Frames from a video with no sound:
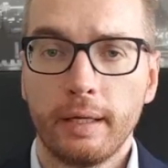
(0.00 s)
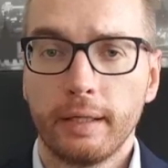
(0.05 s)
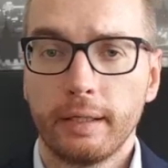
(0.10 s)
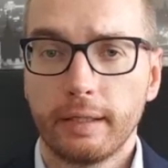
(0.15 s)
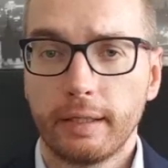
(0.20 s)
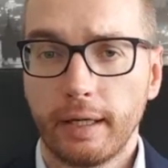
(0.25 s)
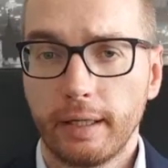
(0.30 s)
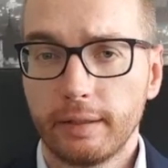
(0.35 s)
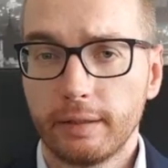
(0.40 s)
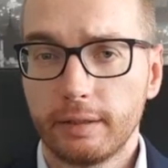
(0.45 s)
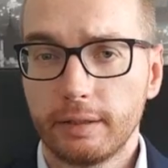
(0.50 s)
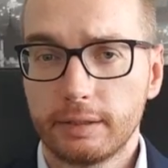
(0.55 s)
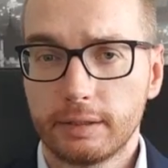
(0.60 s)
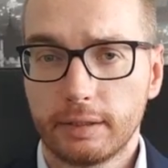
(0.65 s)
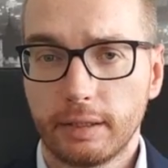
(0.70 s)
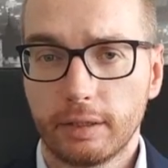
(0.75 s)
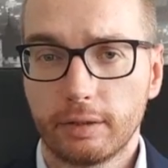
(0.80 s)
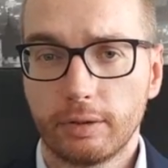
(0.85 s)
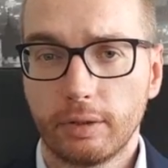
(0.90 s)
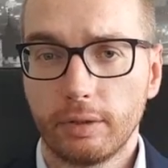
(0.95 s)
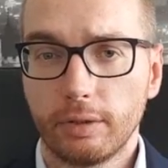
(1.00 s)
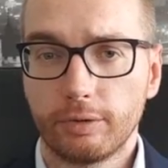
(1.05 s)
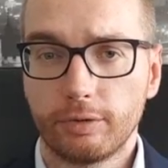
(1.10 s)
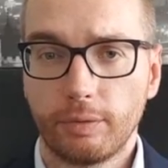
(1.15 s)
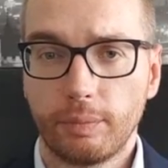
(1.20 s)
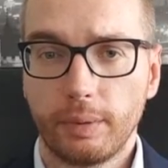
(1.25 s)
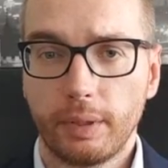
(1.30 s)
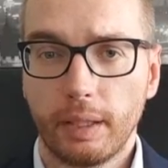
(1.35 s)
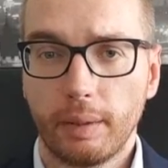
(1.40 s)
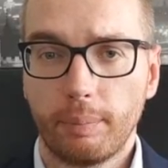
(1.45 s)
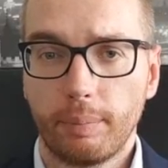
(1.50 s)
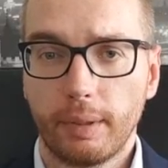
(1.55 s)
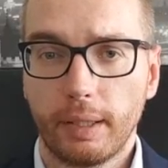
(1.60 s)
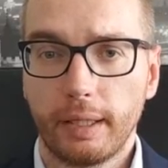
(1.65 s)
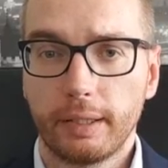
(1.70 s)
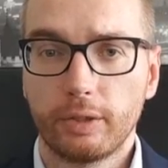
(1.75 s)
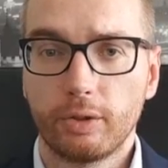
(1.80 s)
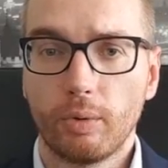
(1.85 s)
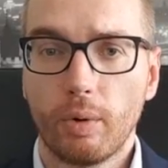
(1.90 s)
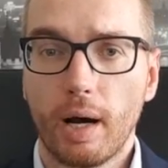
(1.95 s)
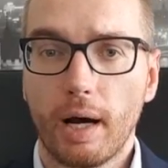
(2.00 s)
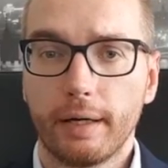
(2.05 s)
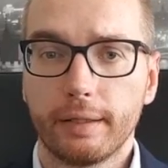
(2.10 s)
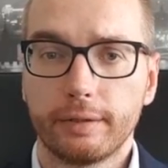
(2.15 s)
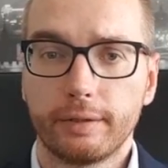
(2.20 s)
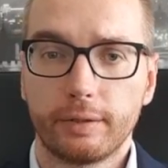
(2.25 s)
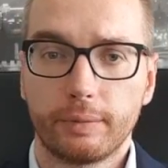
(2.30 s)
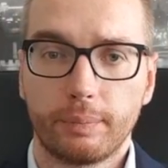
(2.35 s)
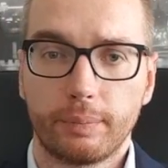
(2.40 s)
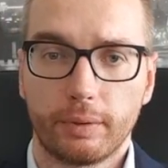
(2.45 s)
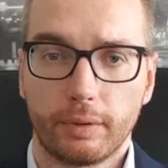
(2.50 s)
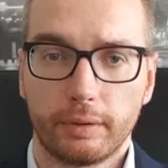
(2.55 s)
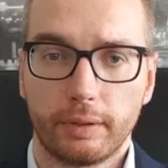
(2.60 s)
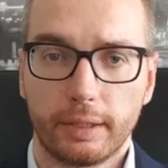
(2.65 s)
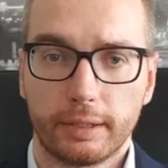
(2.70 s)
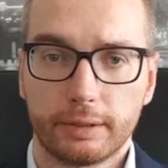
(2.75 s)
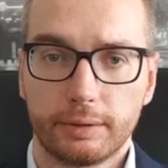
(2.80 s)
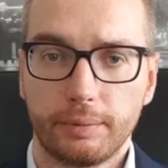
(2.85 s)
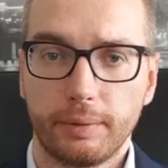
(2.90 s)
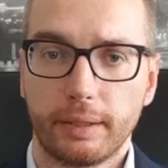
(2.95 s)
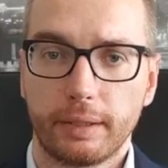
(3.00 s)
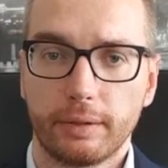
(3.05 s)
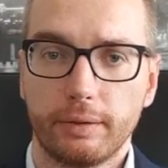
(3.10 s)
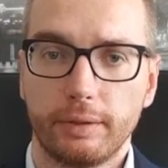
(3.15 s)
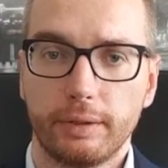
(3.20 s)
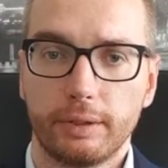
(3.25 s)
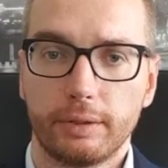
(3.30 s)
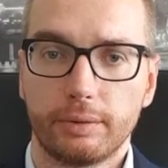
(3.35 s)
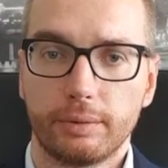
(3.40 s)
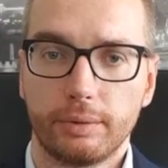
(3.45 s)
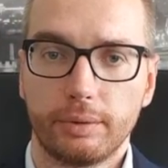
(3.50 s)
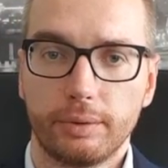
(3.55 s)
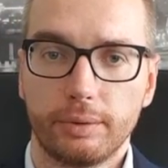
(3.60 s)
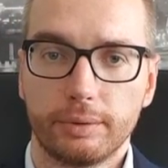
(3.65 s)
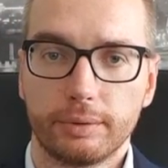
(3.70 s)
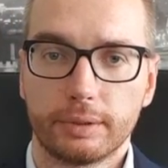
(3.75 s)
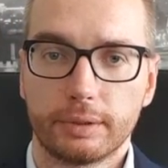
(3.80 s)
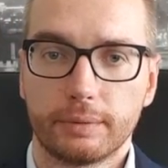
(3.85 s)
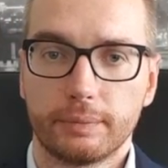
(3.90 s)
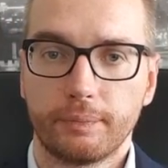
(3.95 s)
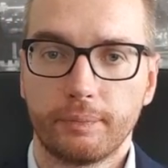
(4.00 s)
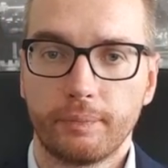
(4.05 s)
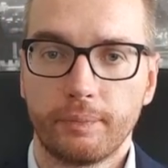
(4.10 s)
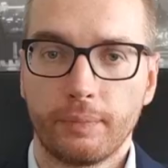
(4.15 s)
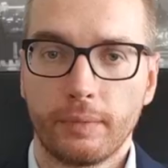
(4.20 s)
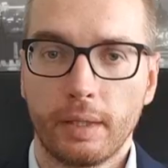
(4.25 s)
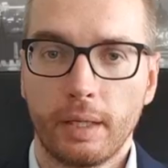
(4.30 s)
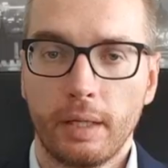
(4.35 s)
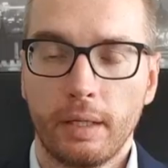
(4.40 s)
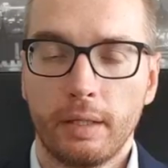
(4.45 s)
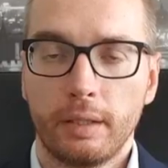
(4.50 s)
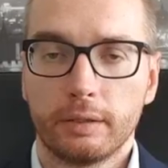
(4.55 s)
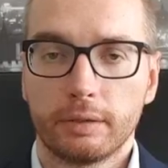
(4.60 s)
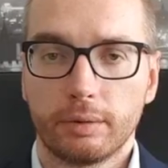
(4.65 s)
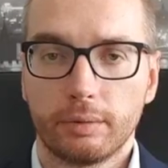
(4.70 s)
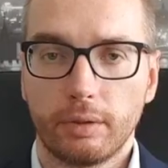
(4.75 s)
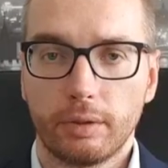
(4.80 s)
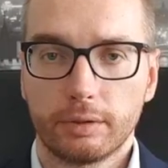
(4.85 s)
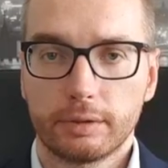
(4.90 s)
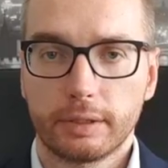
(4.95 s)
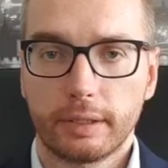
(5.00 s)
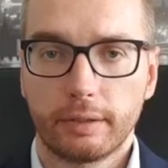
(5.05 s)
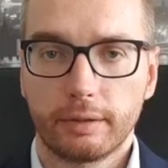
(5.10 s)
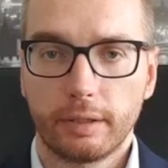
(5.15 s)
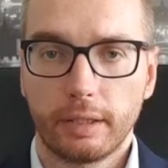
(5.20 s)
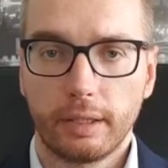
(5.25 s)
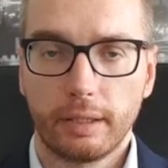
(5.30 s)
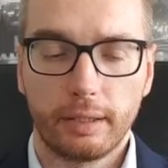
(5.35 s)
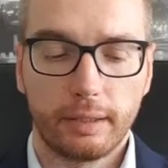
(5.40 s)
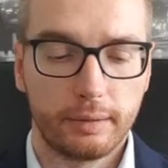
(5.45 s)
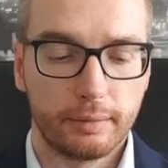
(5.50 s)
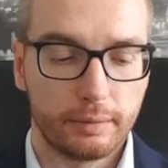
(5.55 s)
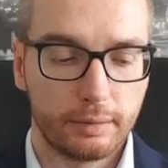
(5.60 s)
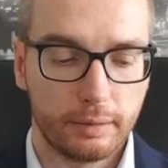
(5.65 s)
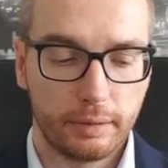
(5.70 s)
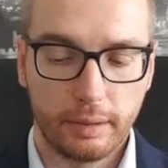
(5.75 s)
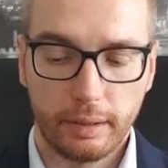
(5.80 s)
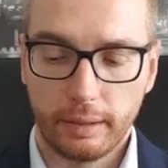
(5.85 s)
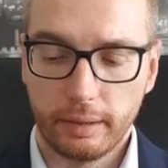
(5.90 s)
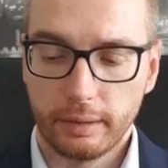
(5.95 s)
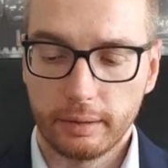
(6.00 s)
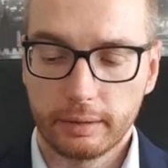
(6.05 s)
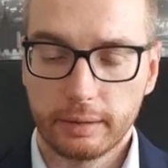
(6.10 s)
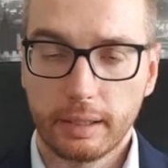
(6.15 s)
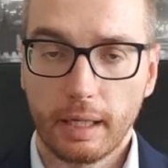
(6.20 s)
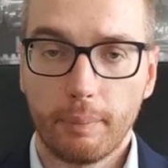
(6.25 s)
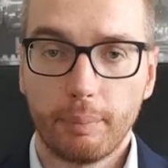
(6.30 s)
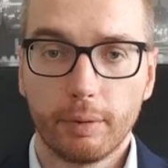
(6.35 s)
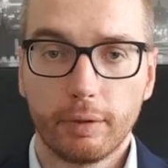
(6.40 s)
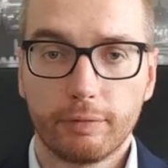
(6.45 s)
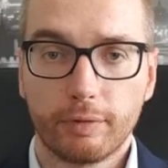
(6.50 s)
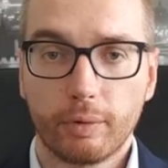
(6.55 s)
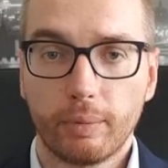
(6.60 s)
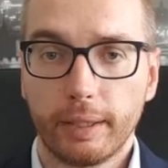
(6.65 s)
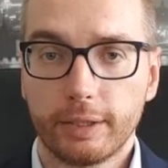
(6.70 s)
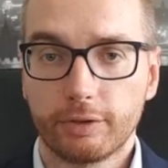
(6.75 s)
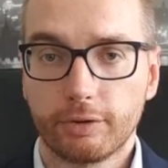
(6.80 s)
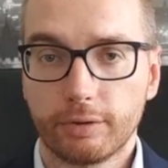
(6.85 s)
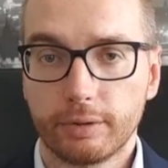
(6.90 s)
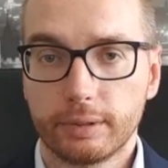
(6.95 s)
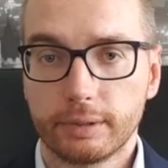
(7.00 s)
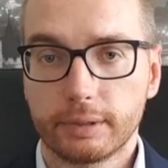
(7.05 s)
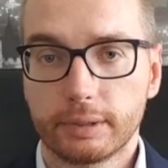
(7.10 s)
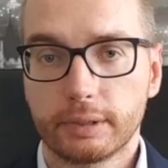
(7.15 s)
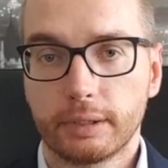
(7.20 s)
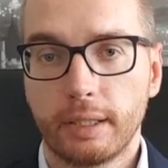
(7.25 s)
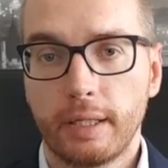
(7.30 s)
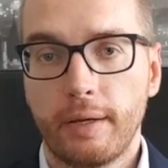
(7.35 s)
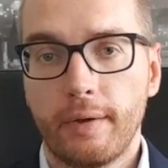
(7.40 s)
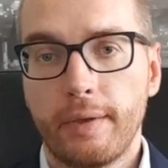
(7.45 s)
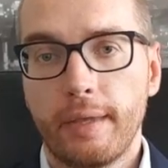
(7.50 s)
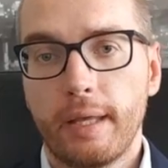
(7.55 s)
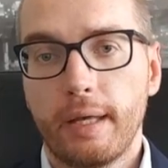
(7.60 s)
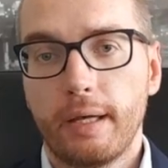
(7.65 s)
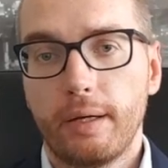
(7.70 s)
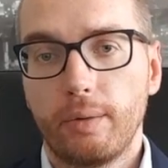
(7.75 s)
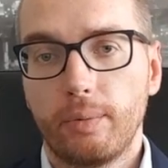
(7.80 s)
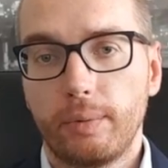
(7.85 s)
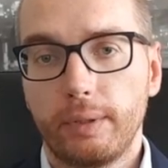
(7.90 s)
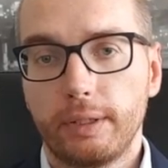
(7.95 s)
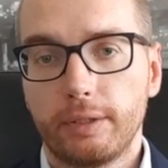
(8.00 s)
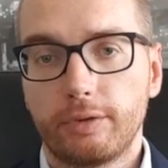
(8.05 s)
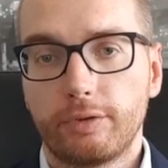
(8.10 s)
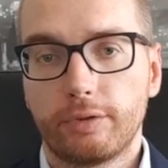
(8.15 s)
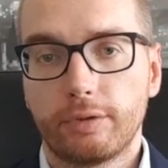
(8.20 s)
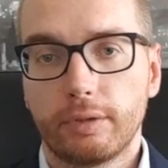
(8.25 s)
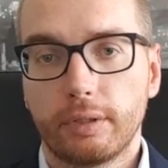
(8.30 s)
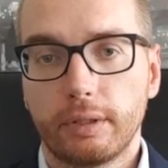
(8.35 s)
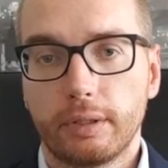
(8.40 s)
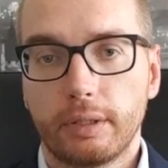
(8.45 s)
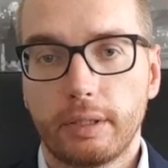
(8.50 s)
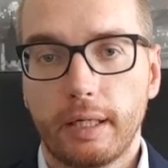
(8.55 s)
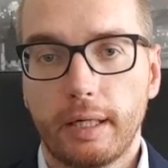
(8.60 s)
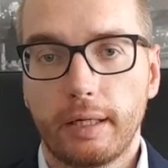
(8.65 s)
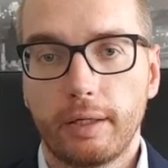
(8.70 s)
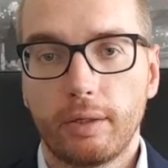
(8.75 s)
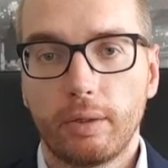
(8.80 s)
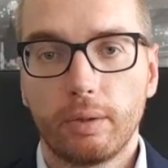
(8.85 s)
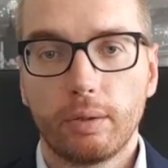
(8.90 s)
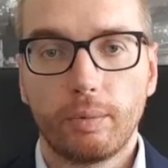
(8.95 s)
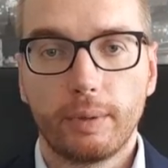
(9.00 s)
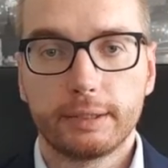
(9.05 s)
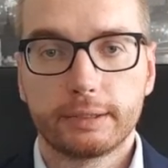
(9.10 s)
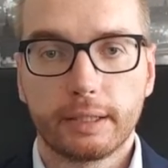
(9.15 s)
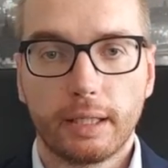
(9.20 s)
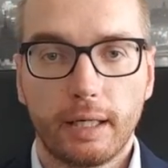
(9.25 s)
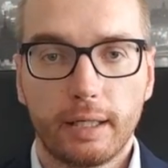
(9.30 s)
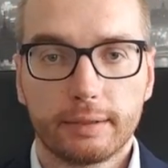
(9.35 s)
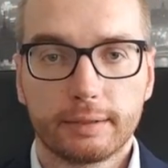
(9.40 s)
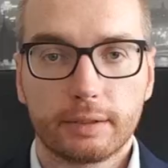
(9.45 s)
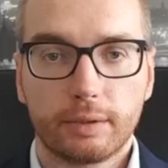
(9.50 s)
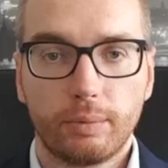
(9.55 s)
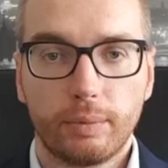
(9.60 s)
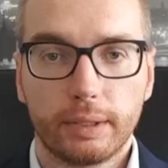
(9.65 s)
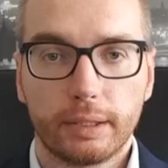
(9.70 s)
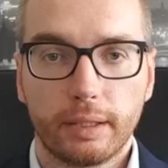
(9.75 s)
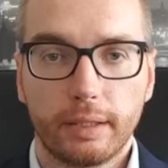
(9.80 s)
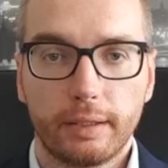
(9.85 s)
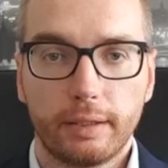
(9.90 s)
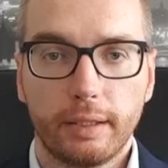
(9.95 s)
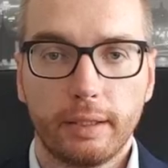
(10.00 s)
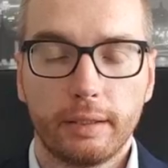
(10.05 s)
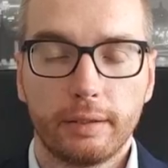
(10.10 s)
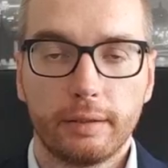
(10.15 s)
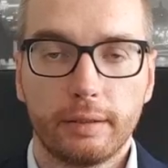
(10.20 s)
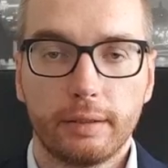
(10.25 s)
Can this technology be applied to other products we are going to use? So those are the couple of questions which I always ask when I